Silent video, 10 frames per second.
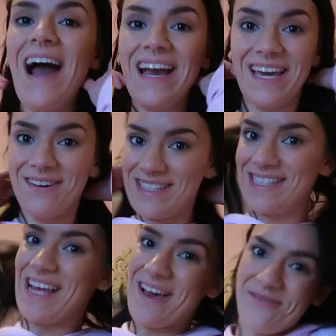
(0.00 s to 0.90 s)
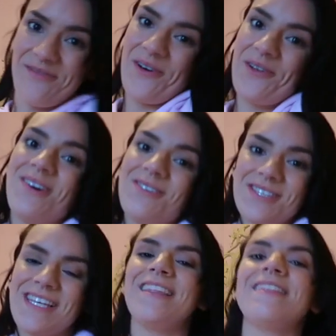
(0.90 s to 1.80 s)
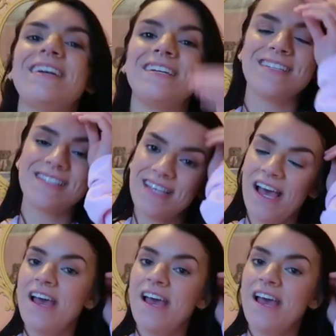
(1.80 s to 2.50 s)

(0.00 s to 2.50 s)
I can't wait to take photos in this.